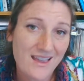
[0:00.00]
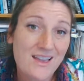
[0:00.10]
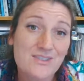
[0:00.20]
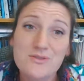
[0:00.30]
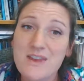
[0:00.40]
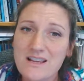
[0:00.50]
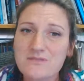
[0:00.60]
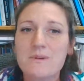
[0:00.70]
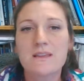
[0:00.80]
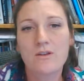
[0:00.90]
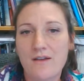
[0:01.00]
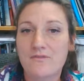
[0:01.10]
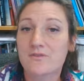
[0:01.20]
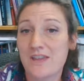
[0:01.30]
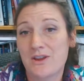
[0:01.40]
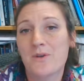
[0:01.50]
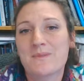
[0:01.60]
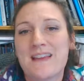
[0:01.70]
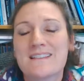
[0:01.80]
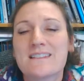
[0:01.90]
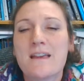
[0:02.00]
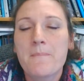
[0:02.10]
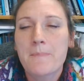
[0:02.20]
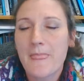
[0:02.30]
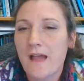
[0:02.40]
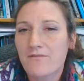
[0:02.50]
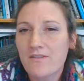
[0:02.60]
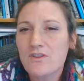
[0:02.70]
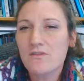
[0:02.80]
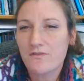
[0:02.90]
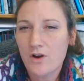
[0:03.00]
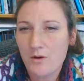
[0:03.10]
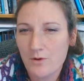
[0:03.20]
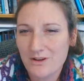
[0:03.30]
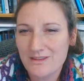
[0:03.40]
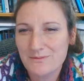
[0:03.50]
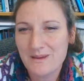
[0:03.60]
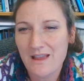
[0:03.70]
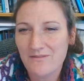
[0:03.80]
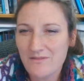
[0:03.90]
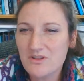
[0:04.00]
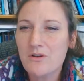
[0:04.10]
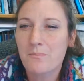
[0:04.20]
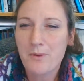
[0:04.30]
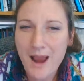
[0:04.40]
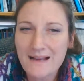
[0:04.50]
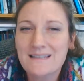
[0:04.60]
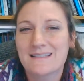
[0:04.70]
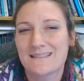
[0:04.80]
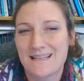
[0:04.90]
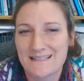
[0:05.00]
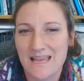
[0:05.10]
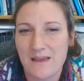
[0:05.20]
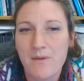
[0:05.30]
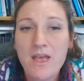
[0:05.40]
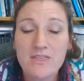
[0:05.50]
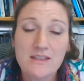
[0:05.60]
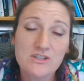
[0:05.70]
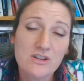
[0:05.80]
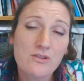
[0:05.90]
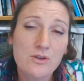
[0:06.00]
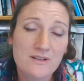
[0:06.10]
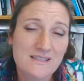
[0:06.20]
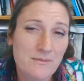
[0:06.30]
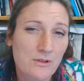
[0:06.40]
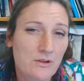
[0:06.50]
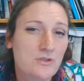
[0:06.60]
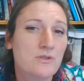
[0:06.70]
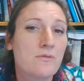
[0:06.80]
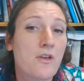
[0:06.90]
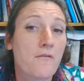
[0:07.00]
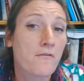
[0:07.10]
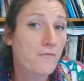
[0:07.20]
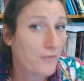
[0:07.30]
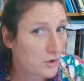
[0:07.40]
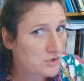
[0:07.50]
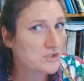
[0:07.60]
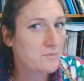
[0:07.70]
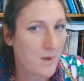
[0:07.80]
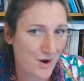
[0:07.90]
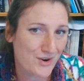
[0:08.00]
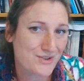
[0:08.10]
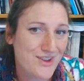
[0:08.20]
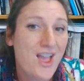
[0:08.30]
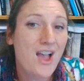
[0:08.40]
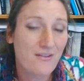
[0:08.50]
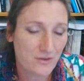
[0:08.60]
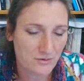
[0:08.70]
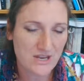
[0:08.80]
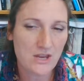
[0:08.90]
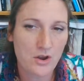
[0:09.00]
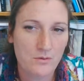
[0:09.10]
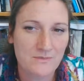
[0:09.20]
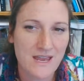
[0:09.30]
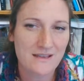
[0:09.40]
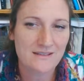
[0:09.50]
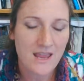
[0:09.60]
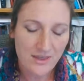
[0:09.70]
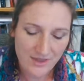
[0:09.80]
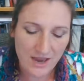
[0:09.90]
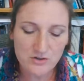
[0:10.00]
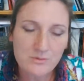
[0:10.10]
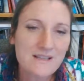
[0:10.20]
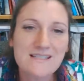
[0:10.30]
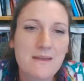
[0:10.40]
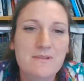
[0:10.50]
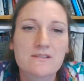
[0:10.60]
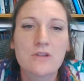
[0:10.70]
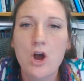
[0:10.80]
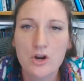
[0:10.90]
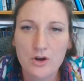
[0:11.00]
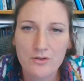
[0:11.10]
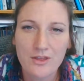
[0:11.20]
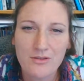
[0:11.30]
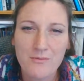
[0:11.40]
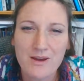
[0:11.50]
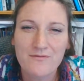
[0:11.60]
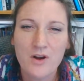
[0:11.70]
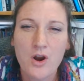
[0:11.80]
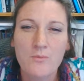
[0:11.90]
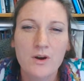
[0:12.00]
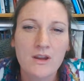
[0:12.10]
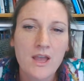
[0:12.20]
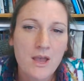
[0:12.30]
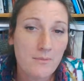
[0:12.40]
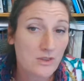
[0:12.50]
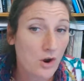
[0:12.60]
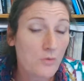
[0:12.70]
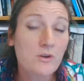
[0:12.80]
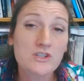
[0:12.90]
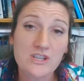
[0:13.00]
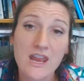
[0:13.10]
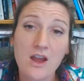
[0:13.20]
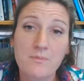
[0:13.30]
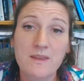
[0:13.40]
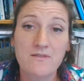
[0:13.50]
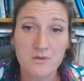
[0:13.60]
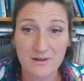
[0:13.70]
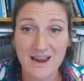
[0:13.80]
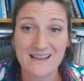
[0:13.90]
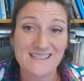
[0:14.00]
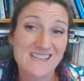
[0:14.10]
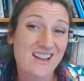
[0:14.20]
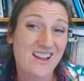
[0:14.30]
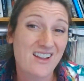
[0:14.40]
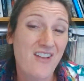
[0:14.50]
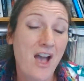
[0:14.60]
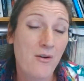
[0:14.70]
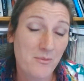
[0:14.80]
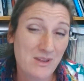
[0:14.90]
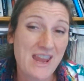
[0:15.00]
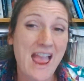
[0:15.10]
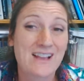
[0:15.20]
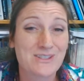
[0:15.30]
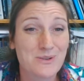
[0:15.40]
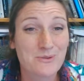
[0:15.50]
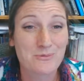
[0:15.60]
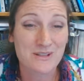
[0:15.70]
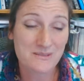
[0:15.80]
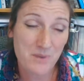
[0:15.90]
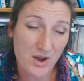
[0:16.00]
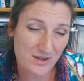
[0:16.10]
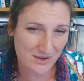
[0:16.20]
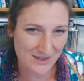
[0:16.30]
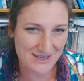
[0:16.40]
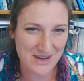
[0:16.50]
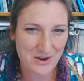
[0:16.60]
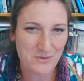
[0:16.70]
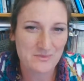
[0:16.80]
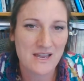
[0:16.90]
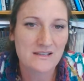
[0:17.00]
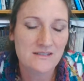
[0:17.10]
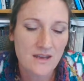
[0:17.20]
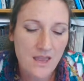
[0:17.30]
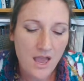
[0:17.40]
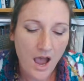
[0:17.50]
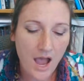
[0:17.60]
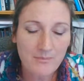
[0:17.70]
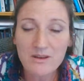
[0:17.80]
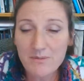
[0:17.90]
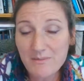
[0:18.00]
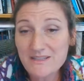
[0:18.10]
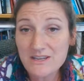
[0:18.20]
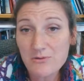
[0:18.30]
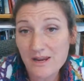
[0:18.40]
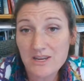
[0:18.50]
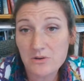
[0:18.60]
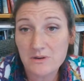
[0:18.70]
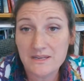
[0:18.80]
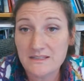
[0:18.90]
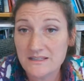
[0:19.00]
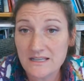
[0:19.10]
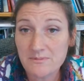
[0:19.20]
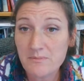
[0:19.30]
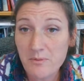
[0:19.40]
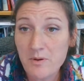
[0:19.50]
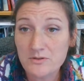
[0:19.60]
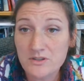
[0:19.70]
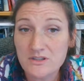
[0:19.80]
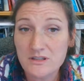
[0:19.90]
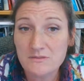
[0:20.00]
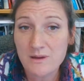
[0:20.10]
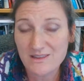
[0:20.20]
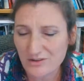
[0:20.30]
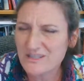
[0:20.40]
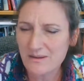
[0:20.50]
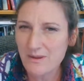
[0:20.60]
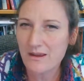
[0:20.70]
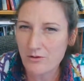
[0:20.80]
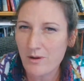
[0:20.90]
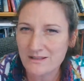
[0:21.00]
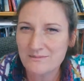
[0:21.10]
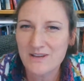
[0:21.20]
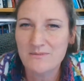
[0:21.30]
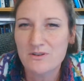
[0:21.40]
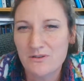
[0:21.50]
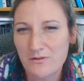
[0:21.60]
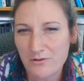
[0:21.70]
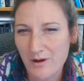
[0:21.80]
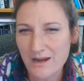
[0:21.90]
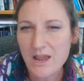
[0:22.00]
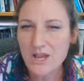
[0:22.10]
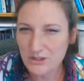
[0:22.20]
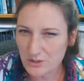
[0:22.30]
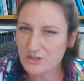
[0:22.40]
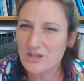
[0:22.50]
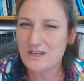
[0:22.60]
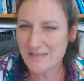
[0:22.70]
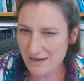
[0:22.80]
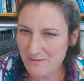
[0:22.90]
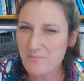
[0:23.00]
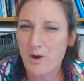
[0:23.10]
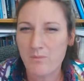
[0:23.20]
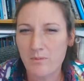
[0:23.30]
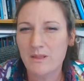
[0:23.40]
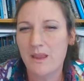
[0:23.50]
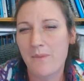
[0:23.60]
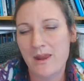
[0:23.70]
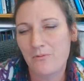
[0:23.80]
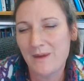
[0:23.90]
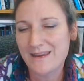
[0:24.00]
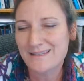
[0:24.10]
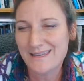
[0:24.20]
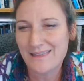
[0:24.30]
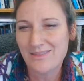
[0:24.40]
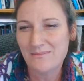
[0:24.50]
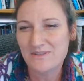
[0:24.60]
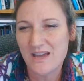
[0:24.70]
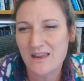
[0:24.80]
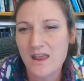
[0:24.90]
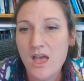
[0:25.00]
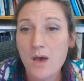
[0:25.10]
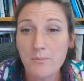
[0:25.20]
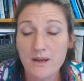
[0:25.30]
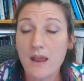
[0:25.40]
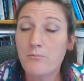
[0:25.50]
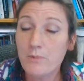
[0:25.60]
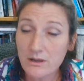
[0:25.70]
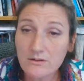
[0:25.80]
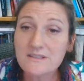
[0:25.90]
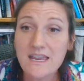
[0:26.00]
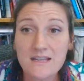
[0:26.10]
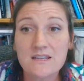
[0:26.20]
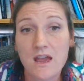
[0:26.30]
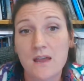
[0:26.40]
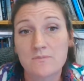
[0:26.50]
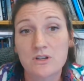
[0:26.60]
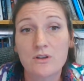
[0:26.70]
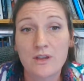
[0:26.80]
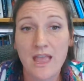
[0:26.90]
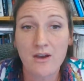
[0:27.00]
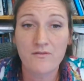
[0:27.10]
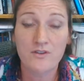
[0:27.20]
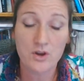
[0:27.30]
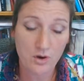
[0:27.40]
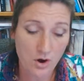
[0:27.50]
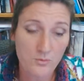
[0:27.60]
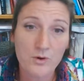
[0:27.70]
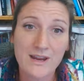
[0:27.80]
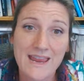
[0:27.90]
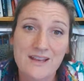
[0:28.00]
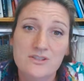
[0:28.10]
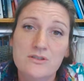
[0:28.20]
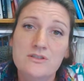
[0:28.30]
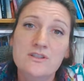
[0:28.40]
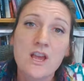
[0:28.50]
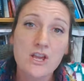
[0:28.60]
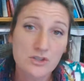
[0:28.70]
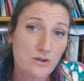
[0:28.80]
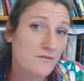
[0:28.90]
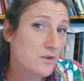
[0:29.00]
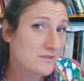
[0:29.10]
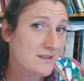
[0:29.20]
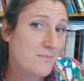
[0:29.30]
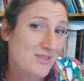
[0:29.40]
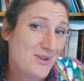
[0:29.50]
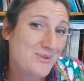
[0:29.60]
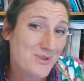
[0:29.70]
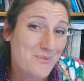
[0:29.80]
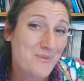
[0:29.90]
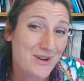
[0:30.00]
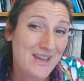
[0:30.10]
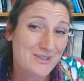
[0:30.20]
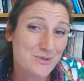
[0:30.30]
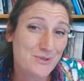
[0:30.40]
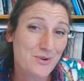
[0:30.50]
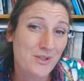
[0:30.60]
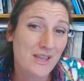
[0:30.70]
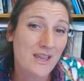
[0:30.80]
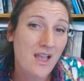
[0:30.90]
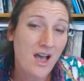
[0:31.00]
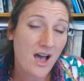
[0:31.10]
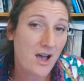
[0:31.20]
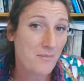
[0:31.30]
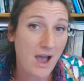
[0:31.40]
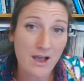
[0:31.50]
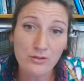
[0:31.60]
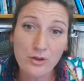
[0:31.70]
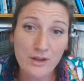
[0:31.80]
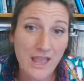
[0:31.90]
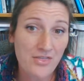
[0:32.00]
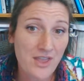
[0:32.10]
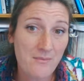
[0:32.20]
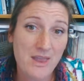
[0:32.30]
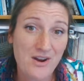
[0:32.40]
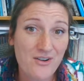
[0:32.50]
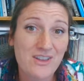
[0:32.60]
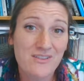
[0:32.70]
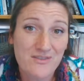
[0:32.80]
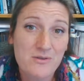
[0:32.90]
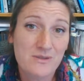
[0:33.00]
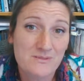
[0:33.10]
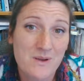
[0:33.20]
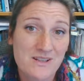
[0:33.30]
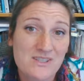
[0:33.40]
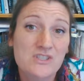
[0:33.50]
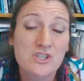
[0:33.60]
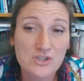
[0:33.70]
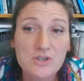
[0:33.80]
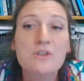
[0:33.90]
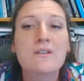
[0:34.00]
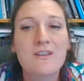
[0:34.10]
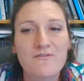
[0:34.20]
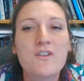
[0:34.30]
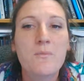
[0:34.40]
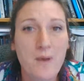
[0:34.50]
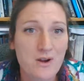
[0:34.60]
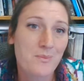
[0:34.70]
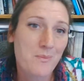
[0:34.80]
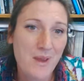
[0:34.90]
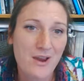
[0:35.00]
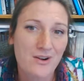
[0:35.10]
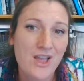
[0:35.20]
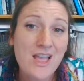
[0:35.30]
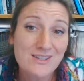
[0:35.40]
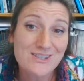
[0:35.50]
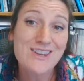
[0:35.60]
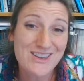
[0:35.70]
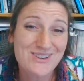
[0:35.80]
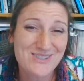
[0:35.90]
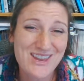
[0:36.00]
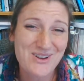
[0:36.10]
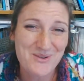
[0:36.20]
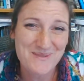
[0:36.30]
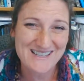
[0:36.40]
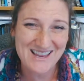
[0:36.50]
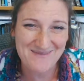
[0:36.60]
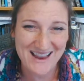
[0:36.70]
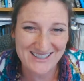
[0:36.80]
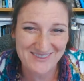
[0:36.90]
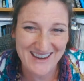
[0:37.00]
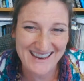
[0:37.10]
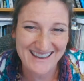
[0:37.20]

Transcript: So next week you'll your take-home test. I've given you for homework this week, I've given you a practice exam that's going to look similar to the first part of your take-home test. The actual exam is longer than the one for homework, but the homework's going to help give you an idea of how I'm going to ask you to respond on the take-home test. I'm going to be busy grading your needs assessment proposals this week. They'll take me quite some time to grade, so it's going to take me probably about a week to get them done. But I will take time to look out for your homework answers. So if you submit those homework answers early, I'll look at them and I'll give you responses just so you can feel better prepared to take your take-home exam next week.